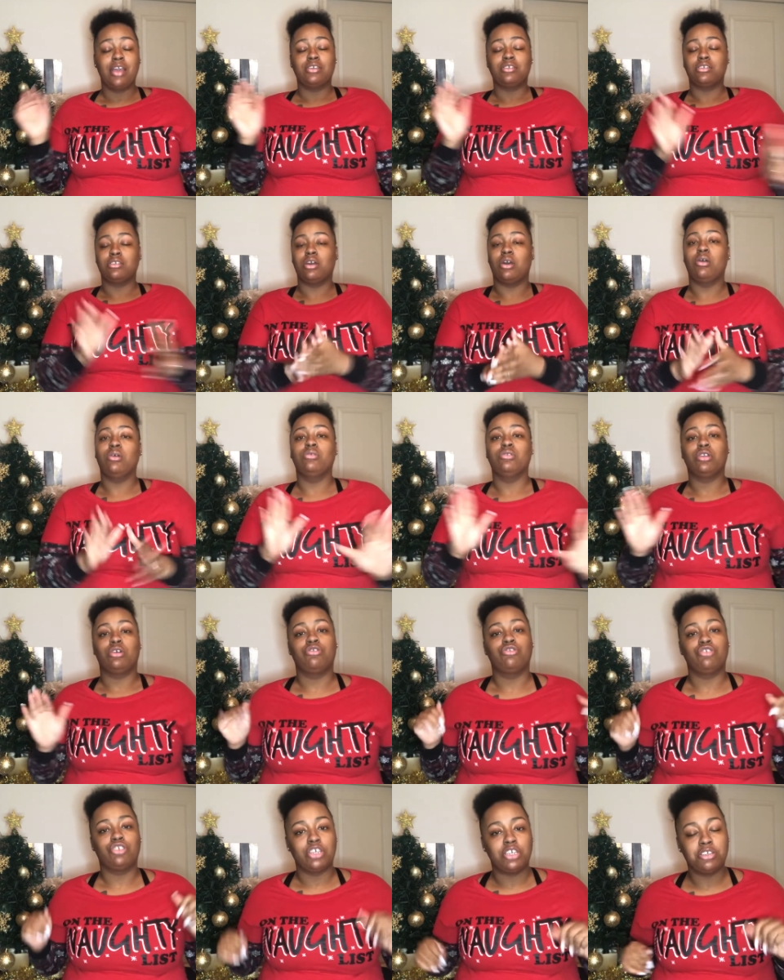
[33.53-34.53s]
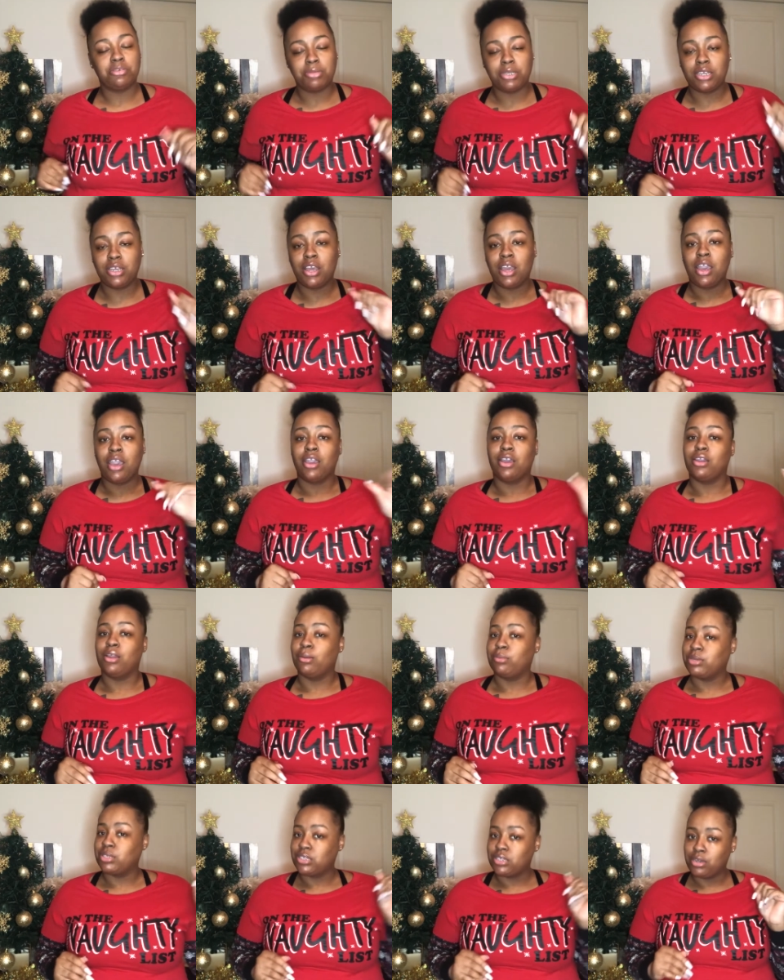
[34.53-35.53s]
so don't judge me and don't
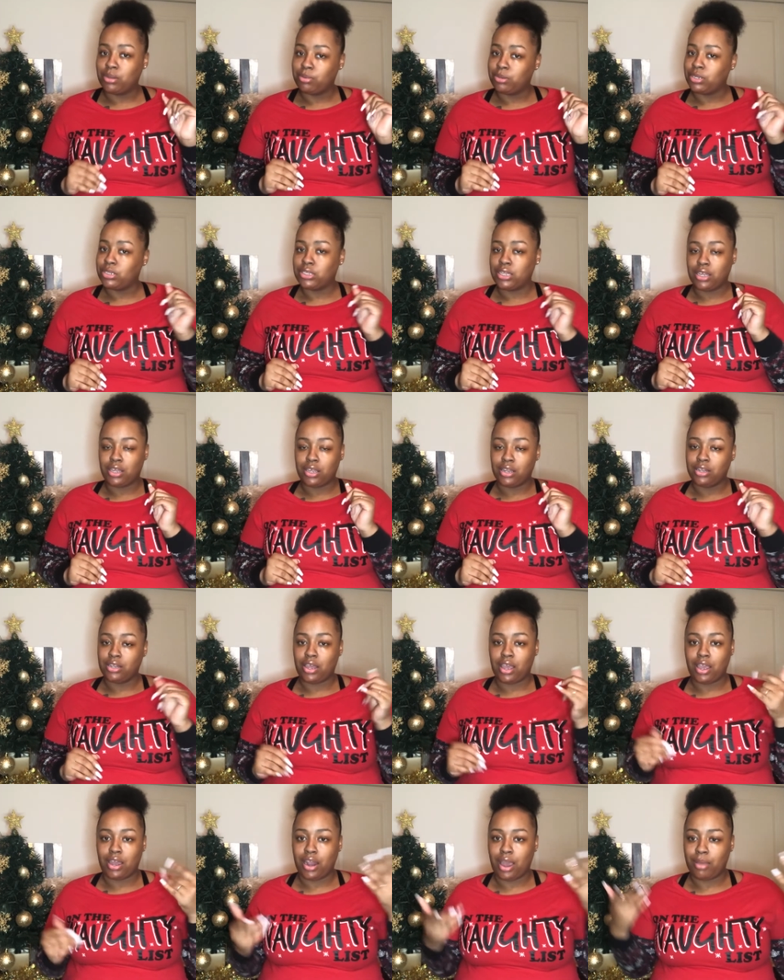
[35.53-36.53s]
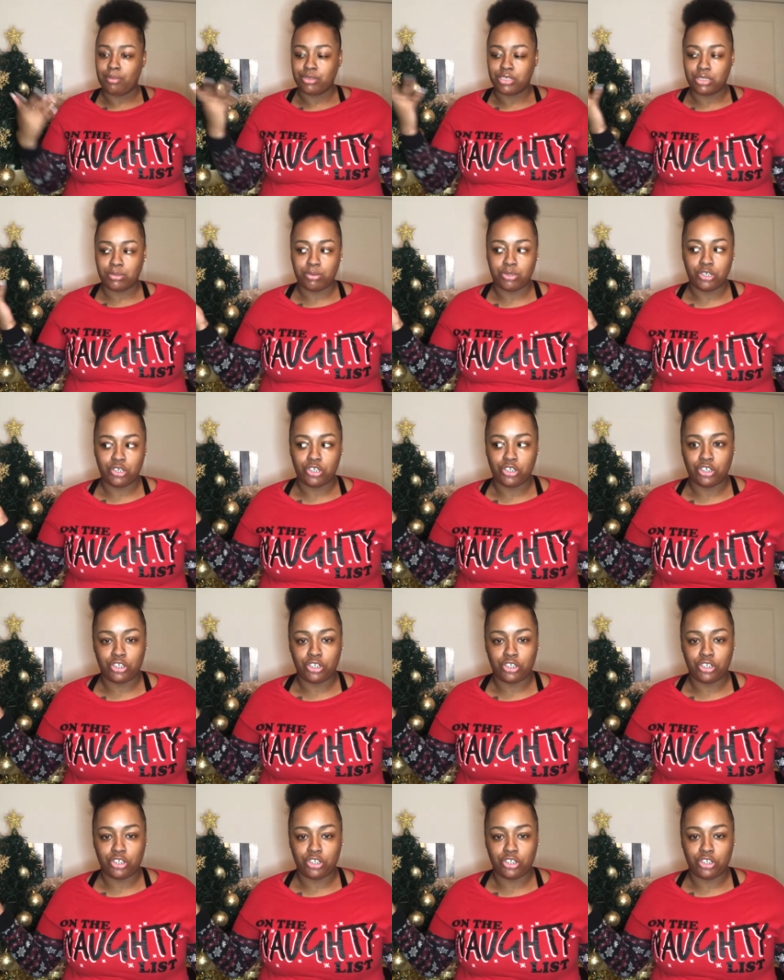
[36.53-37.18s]
be sitting up here thinking that i'm just putting this